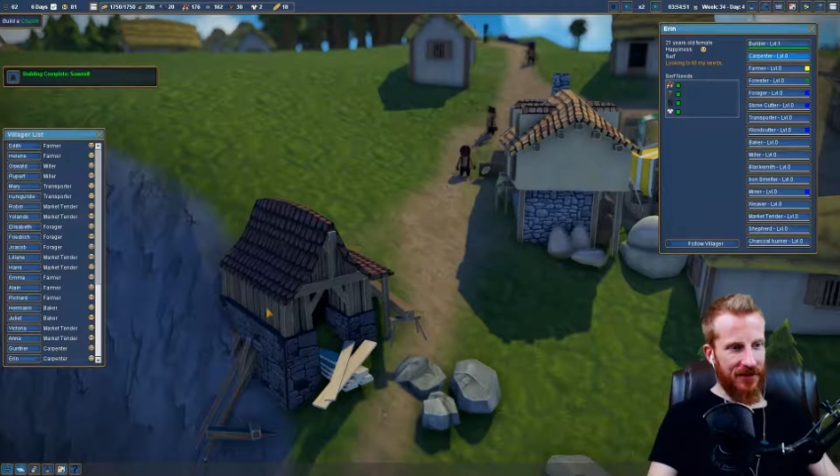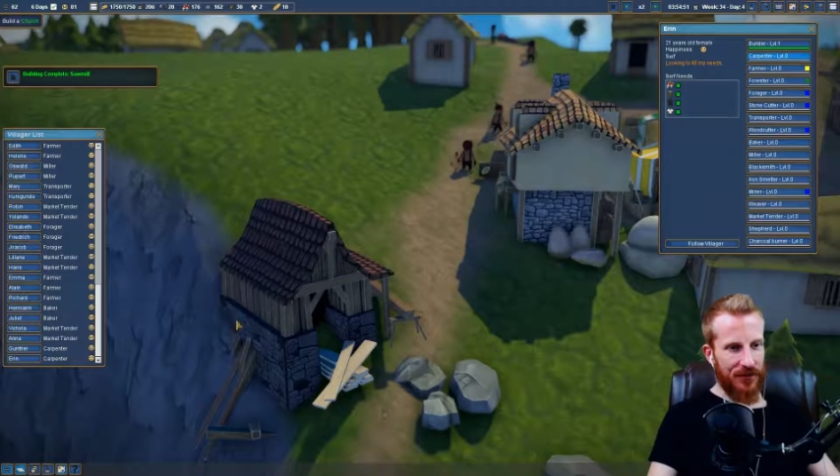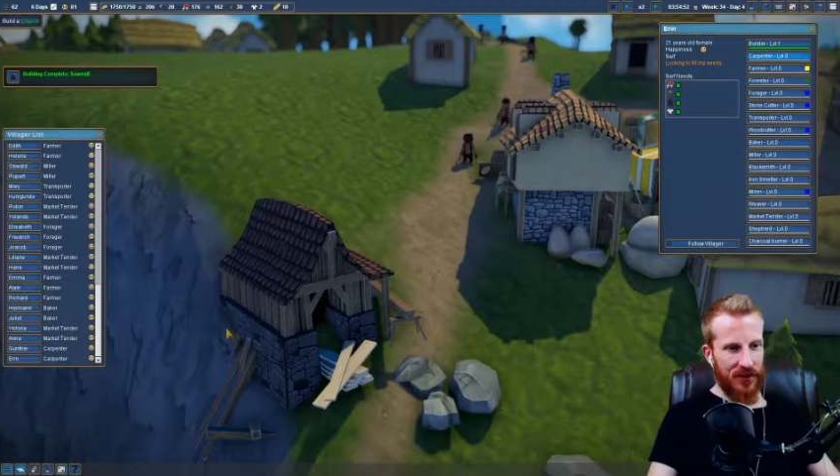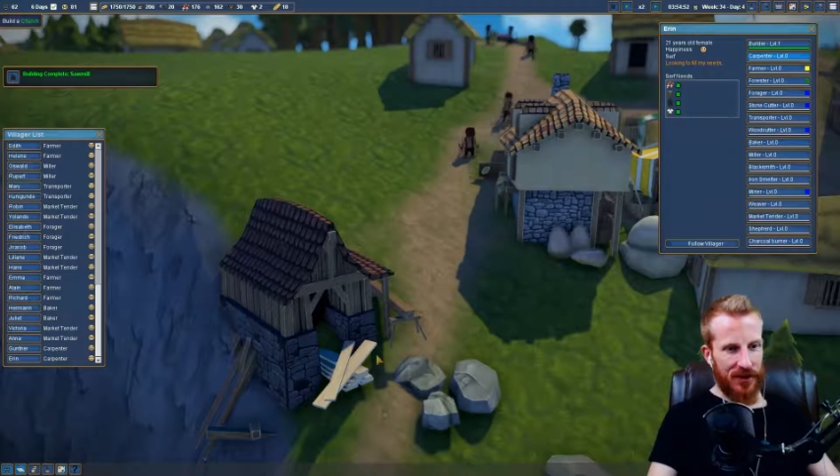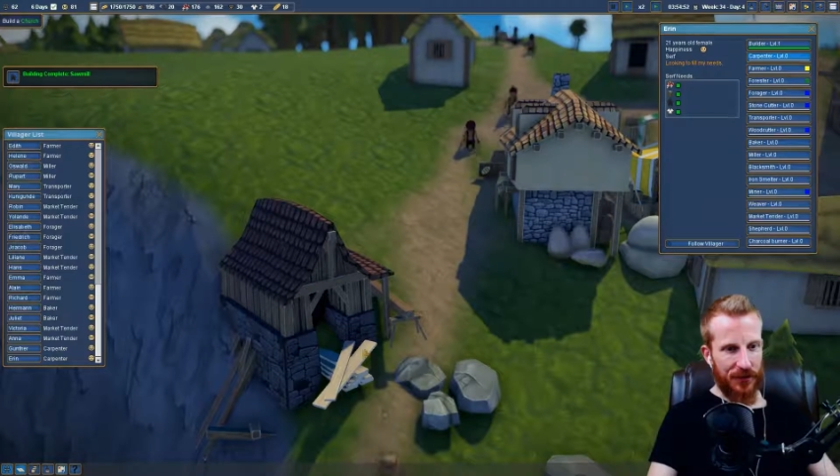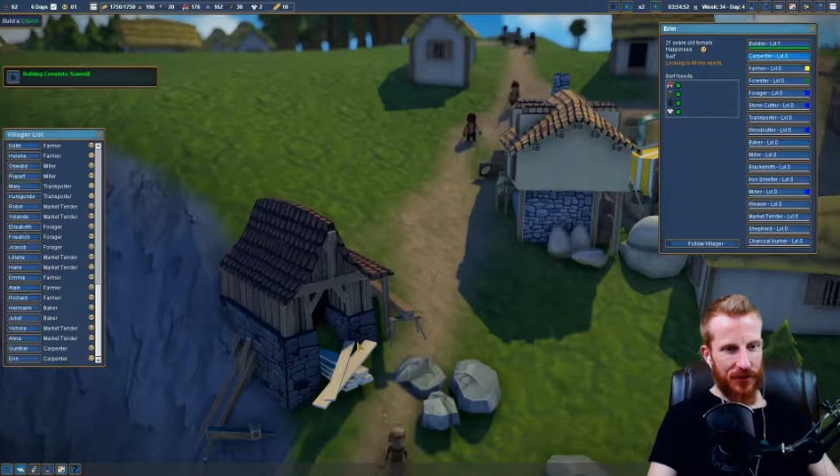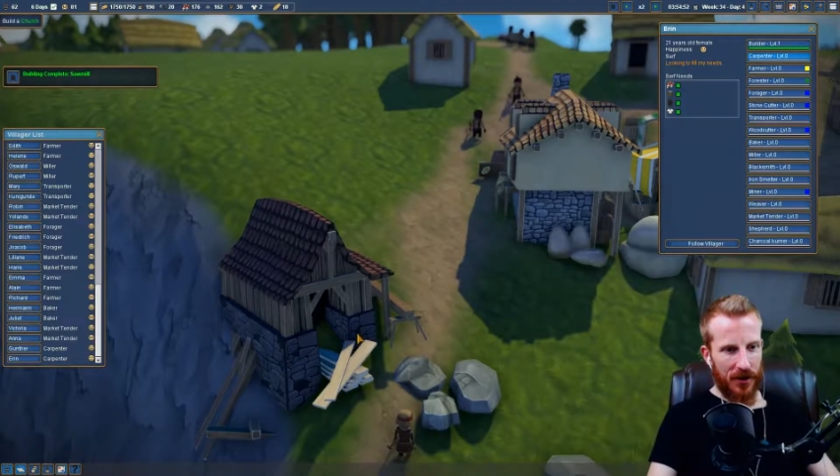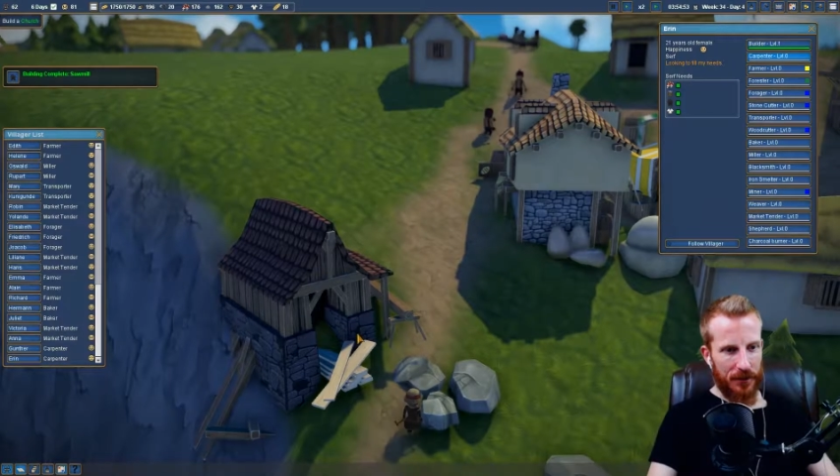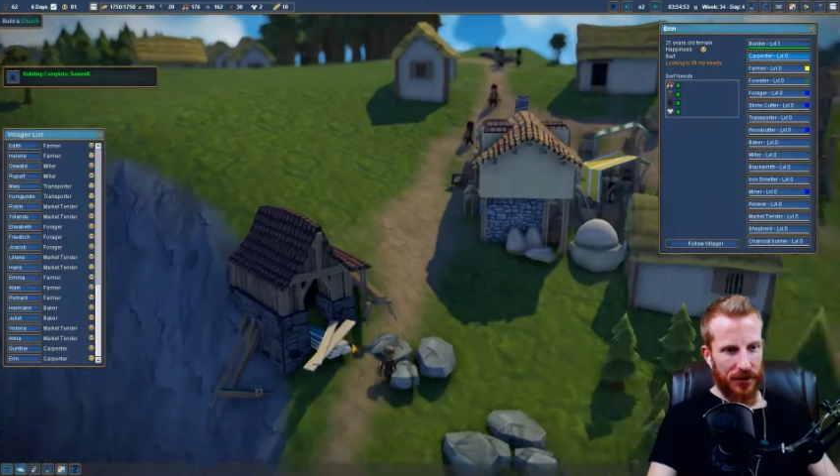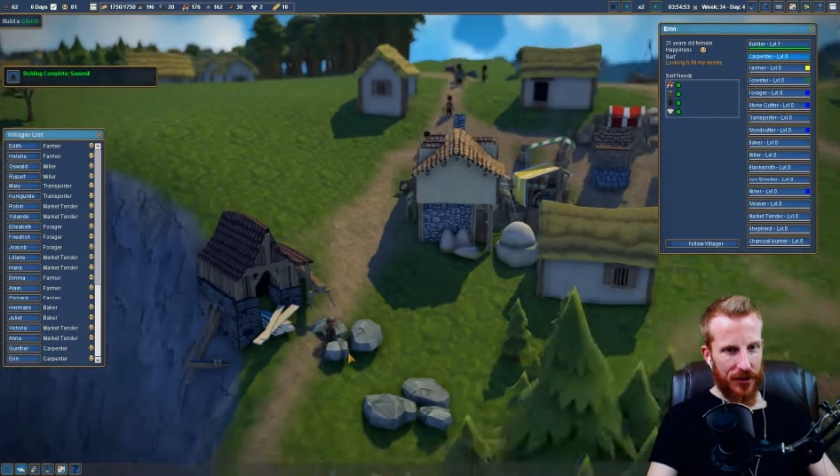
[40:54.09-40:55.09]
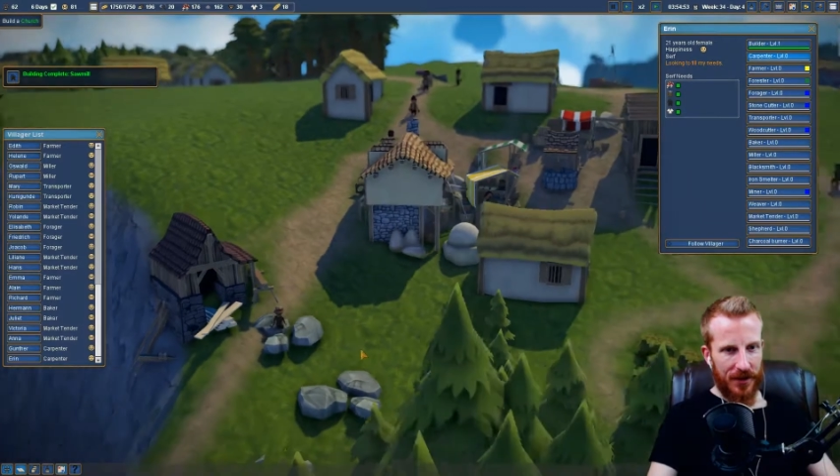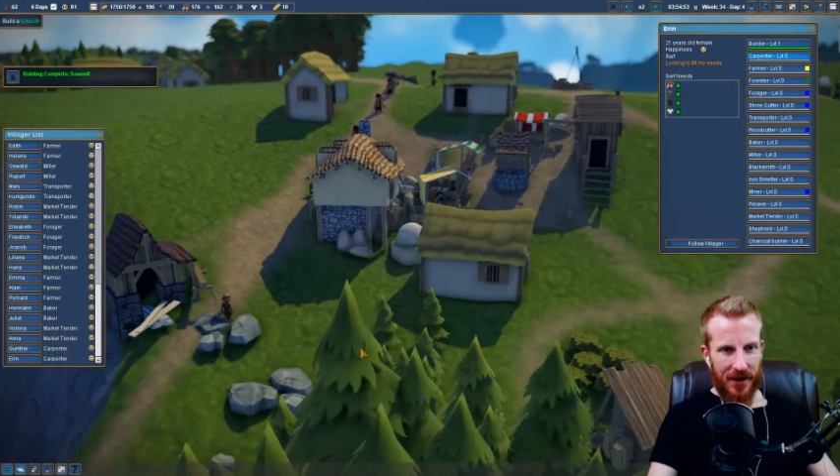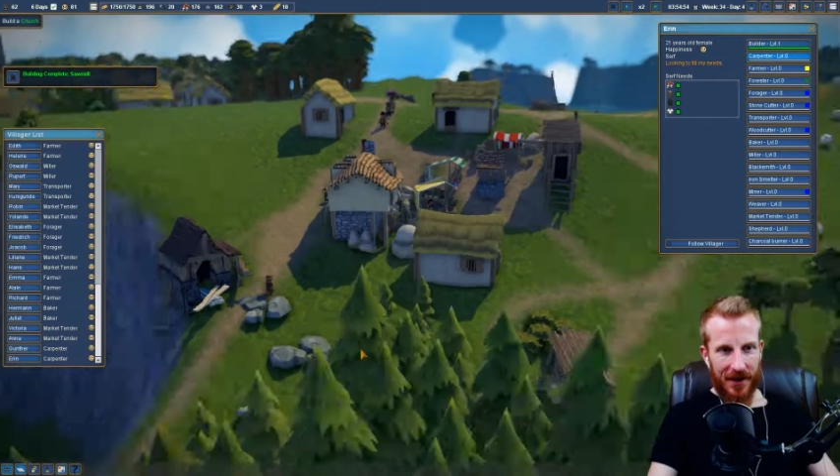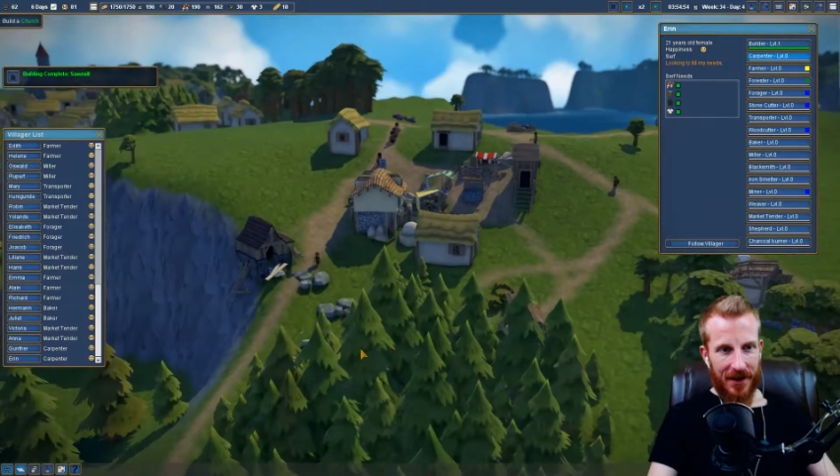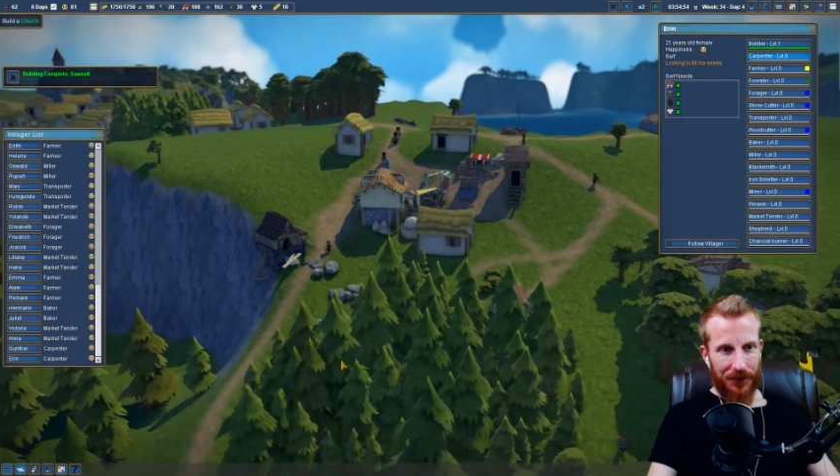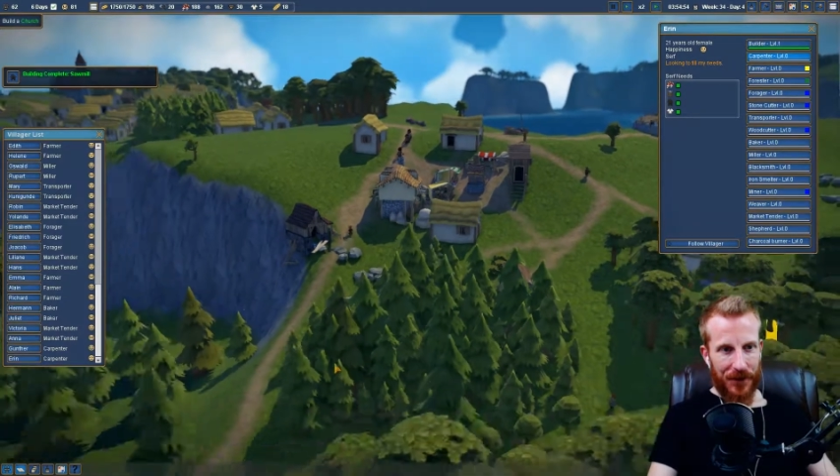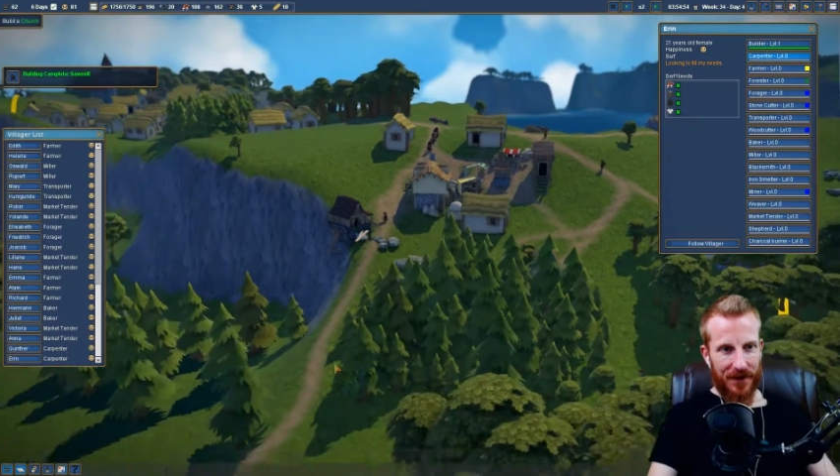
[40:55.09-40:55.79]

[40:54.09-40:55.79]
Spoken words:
So a new carpenter and one